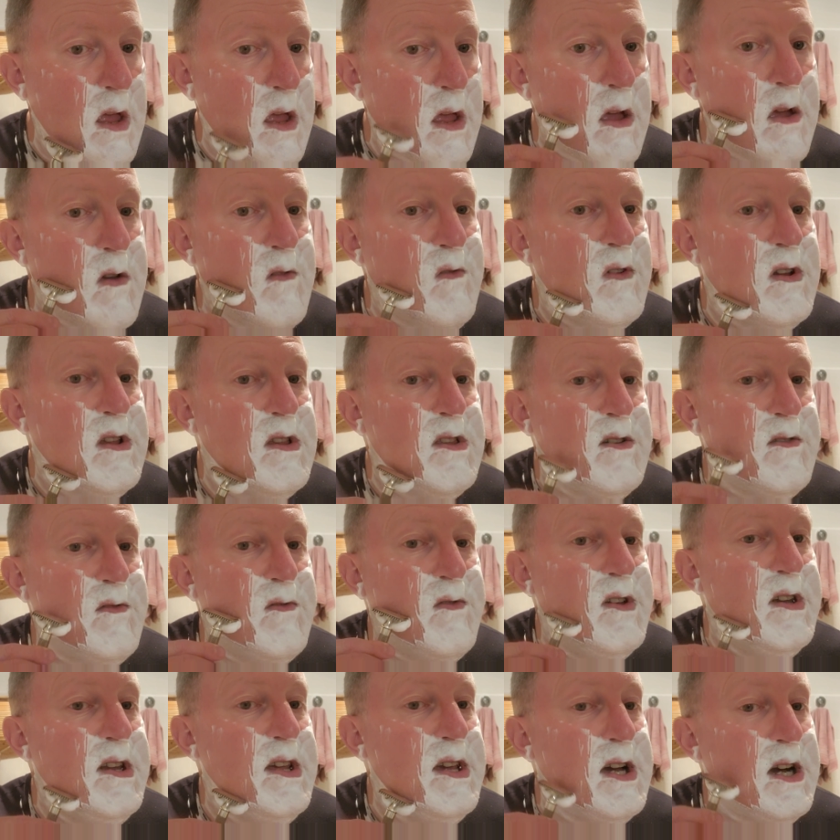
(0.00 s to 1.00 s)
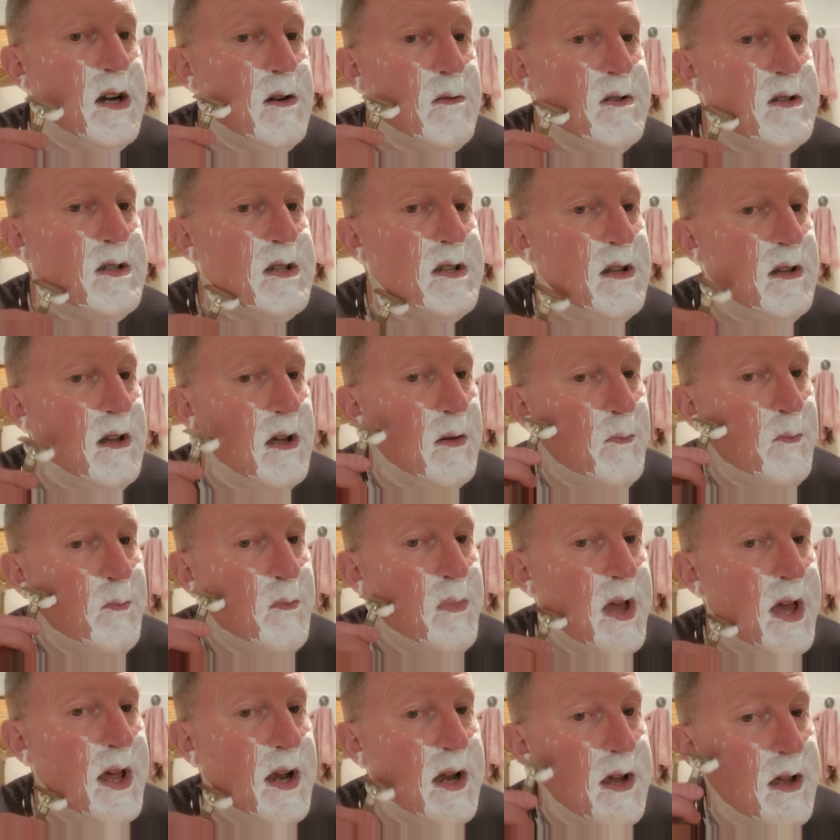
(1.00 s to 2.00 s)
Hopefully the video was a lot
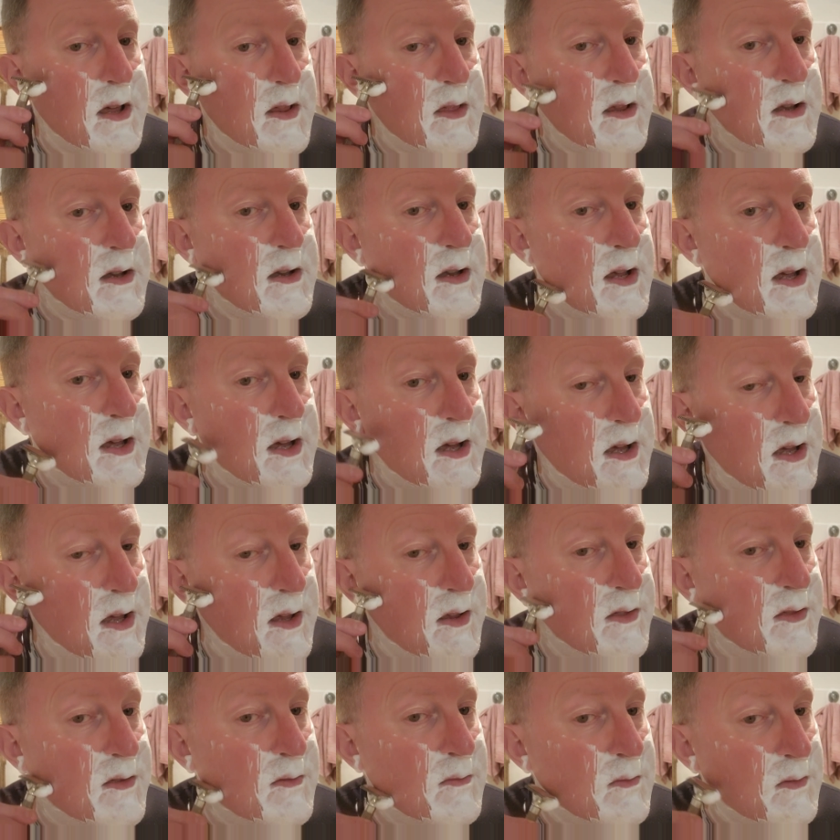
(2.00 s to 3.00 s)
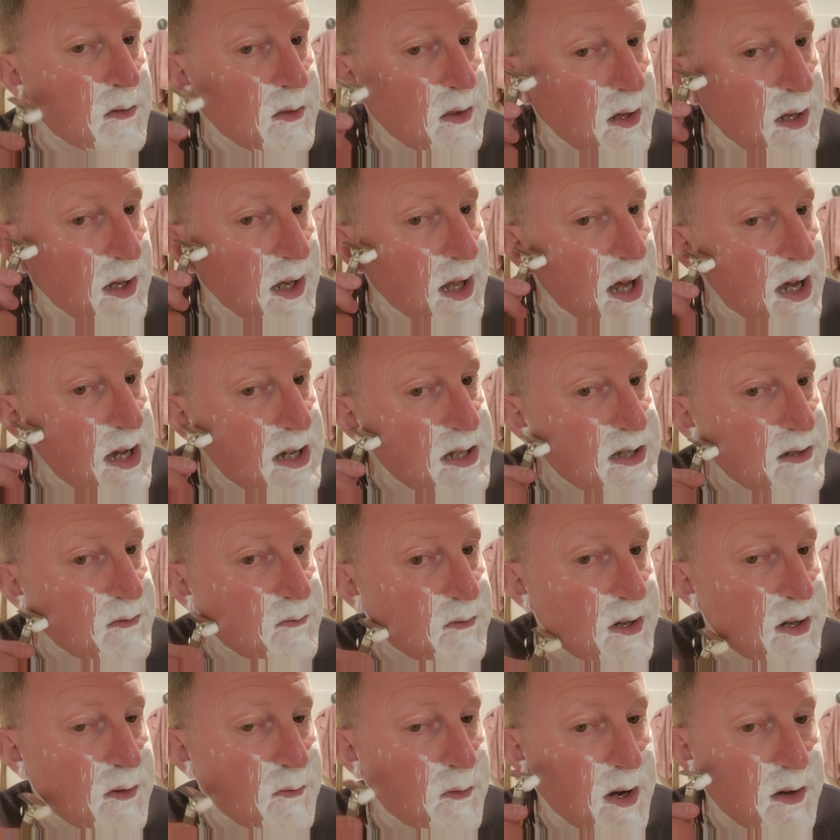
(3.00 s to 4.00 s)
better than the last
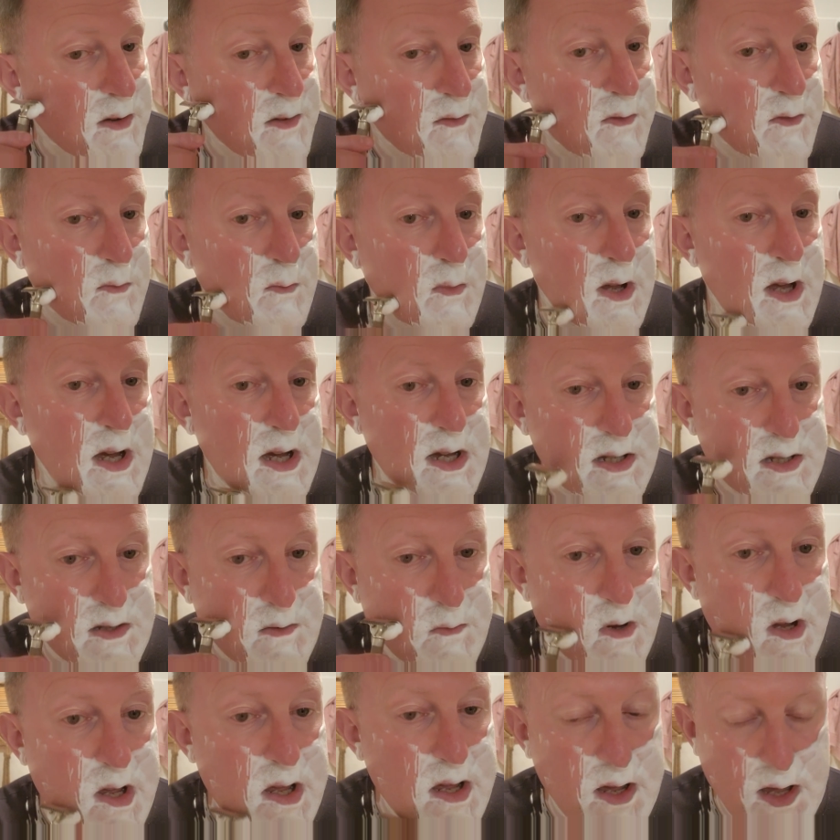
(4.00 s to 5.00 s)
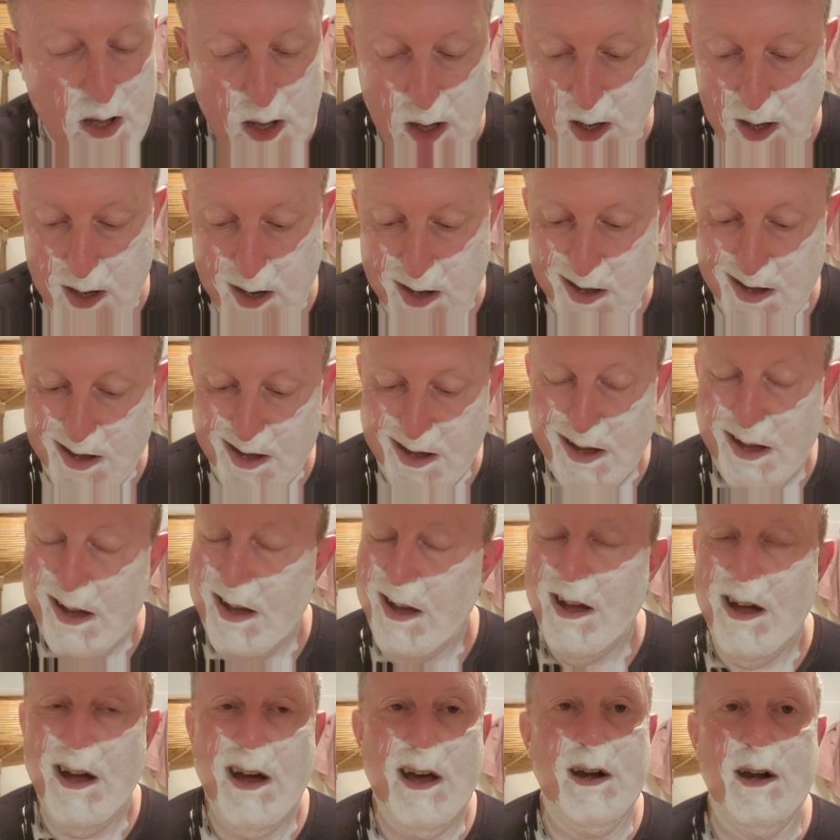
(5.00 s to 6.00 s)
one from last week.
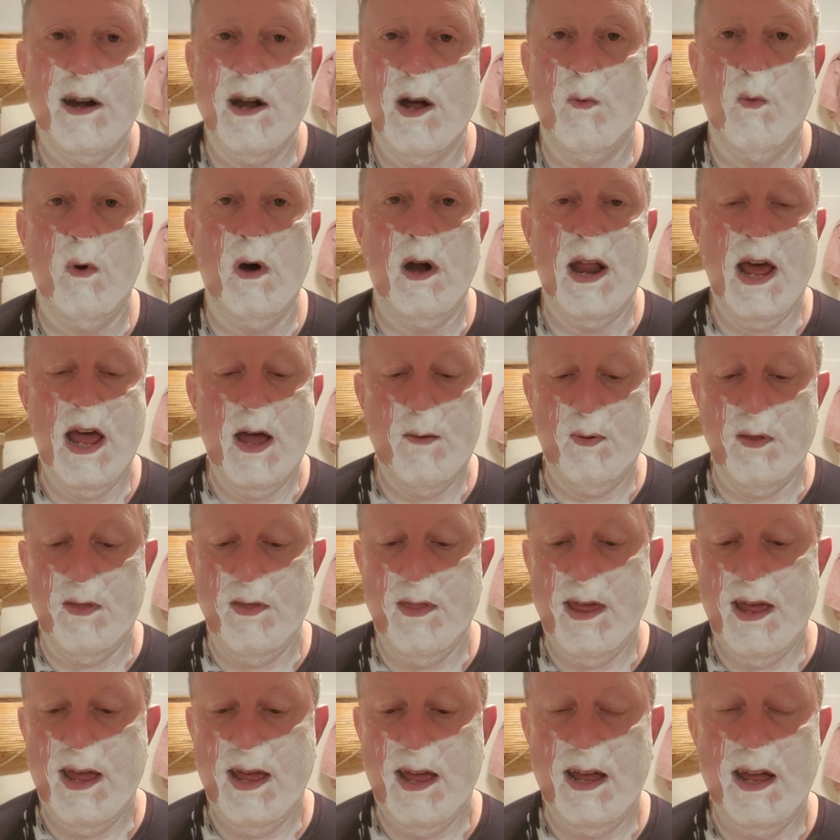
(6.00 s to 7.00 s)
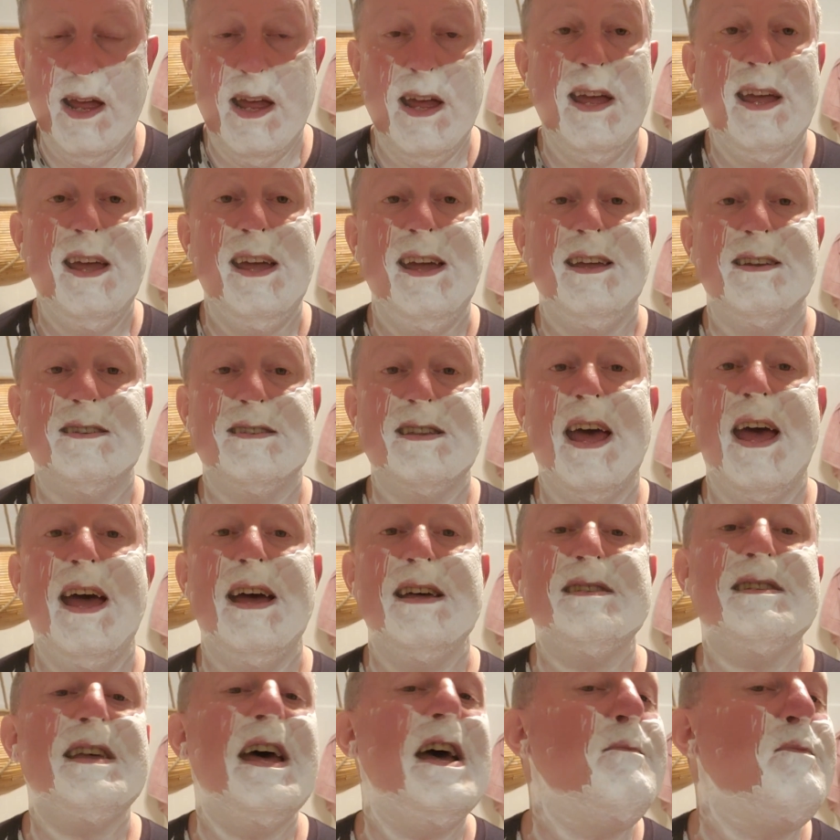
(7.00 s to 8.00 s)
I don't know what happened there. It
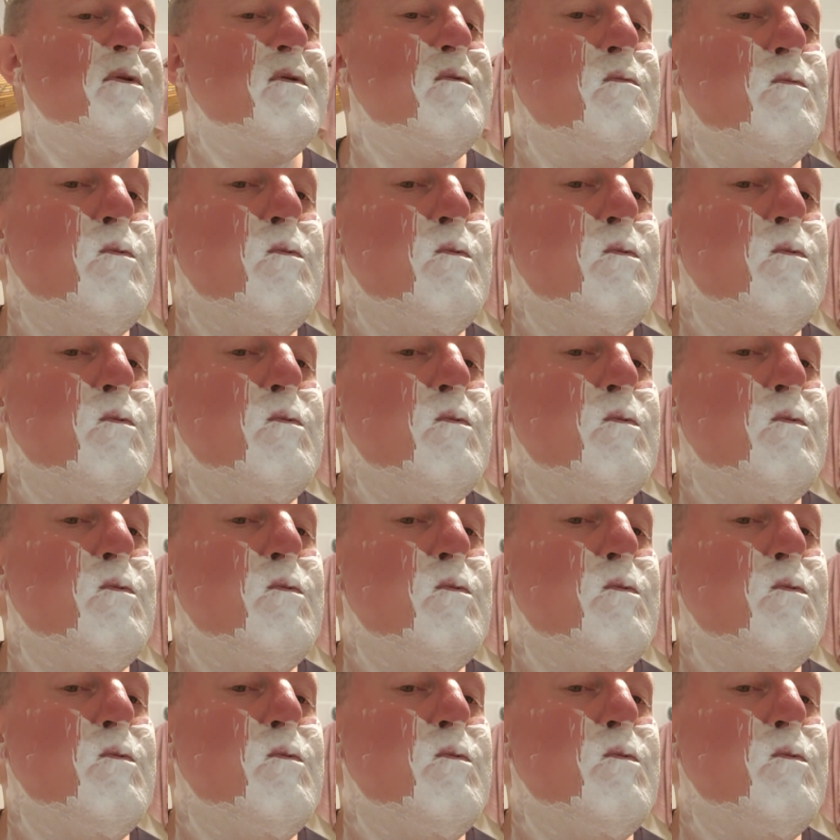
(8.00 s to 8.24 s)
has happened